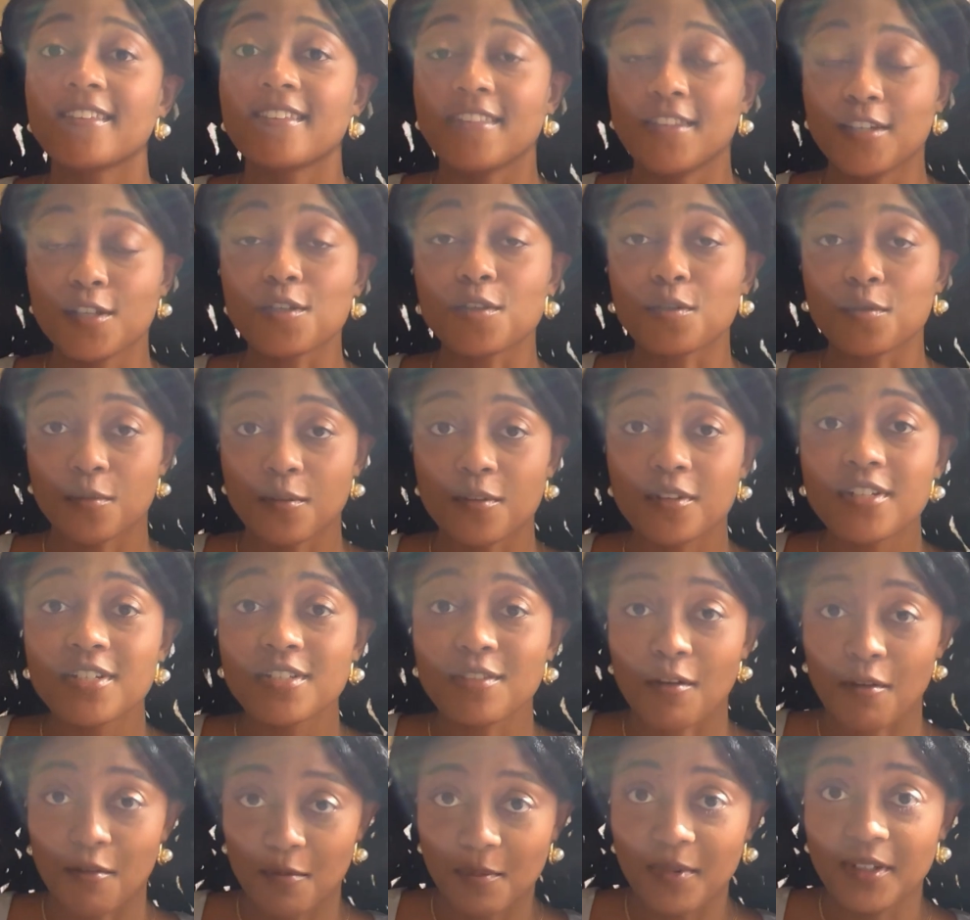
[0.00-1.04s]
the store is
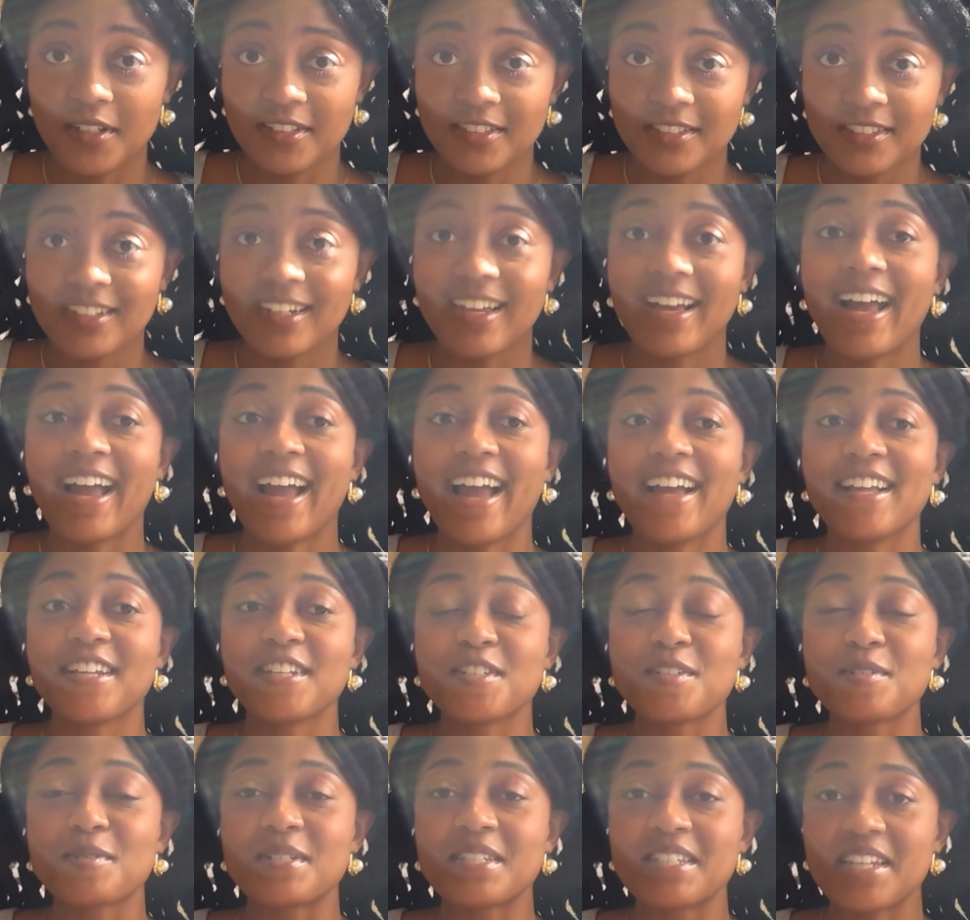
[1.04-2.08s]
open and
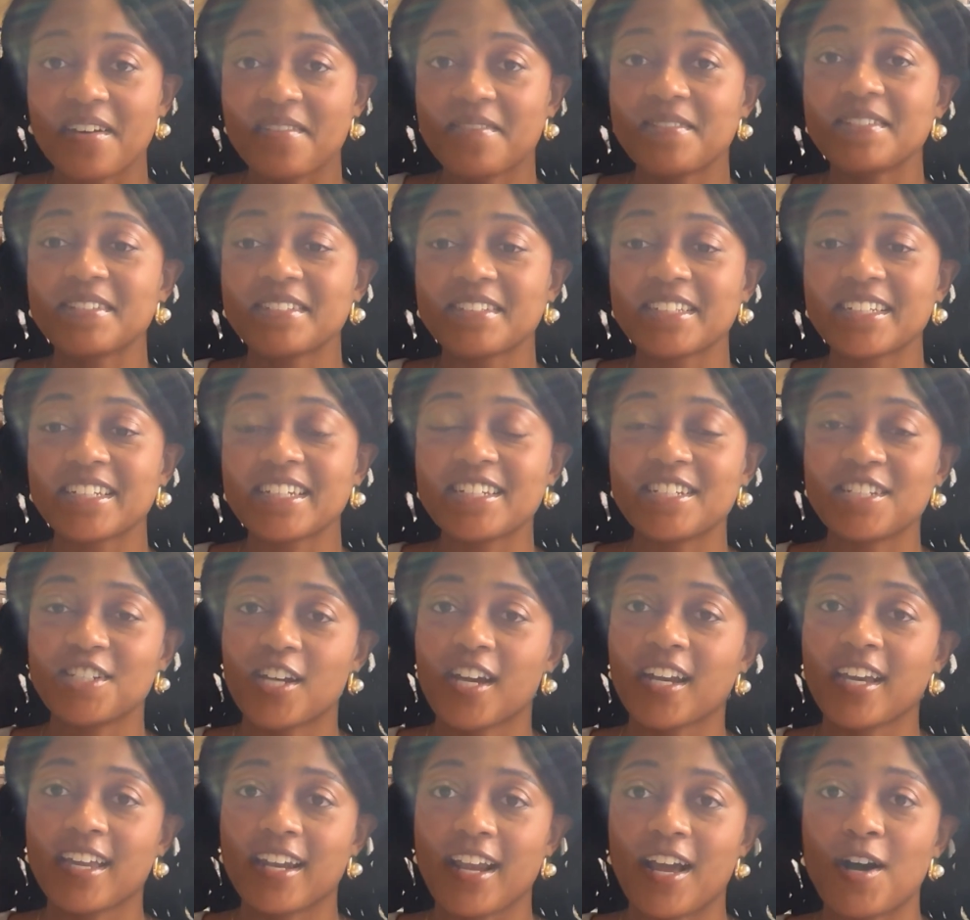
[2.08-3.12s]
you definitely can
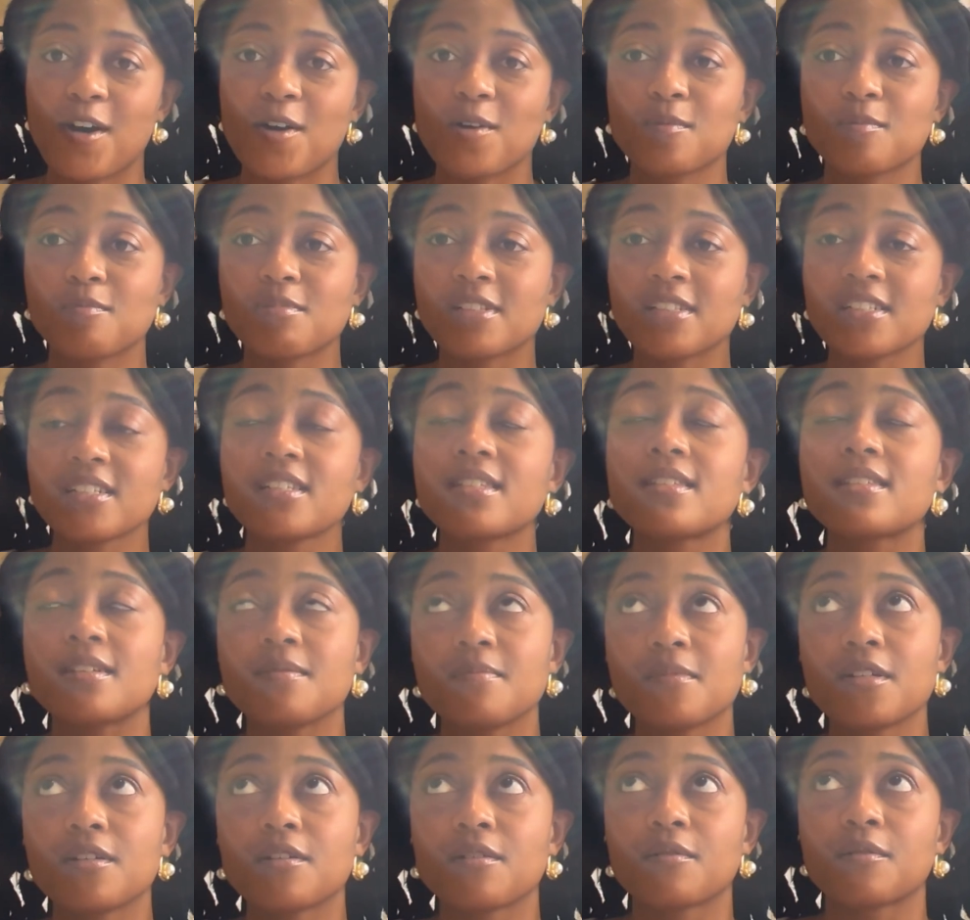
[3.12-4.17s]
check it out. Please let
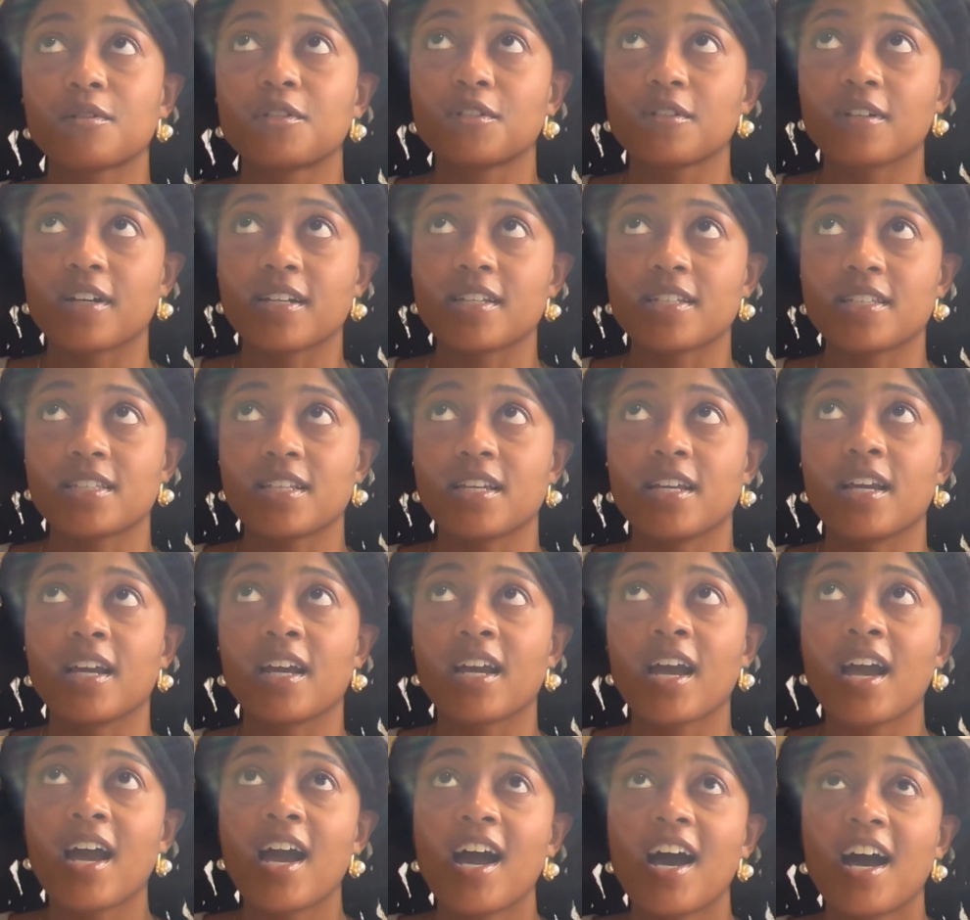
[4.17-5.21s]
me know what you guys think.
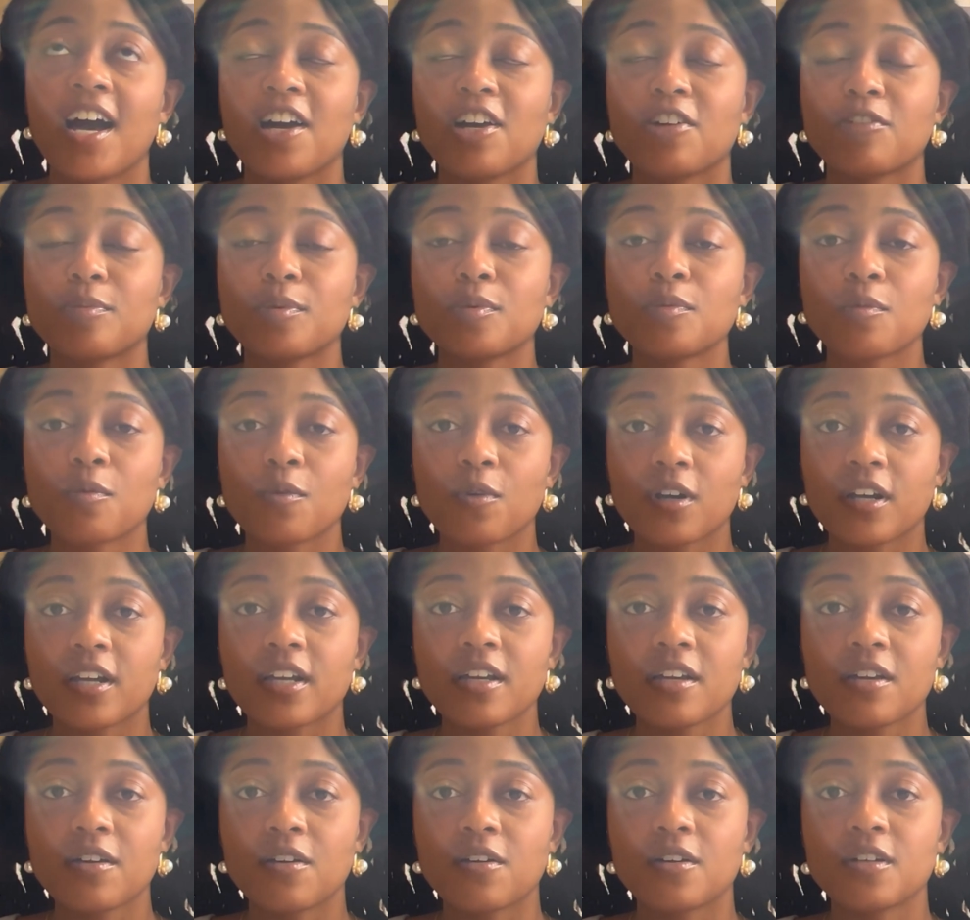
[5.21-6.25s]
I've been
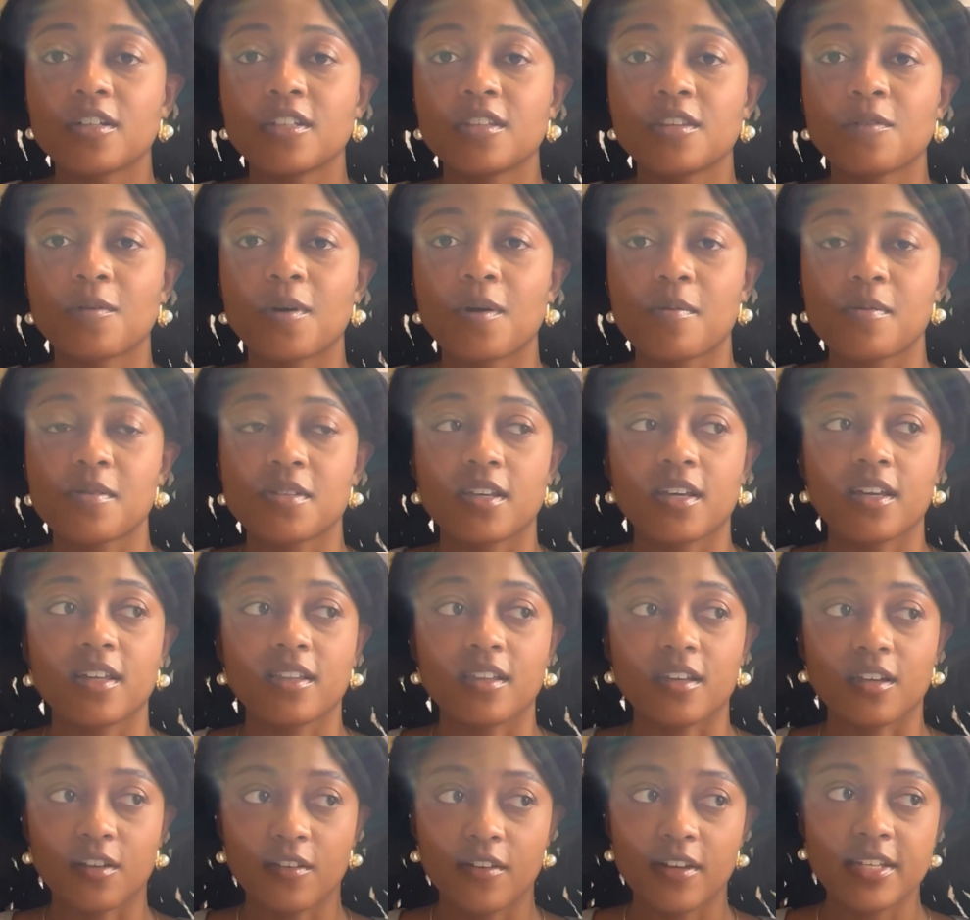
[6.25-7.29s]
working on the website
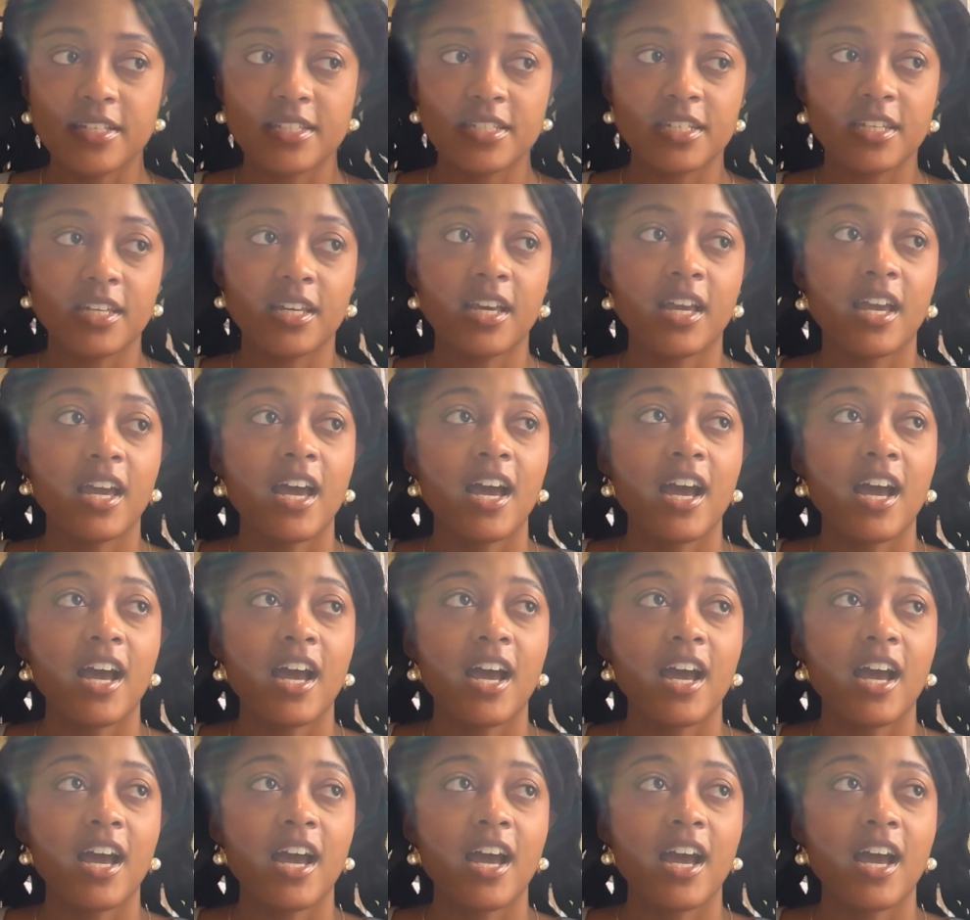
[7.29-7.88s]
like crazy.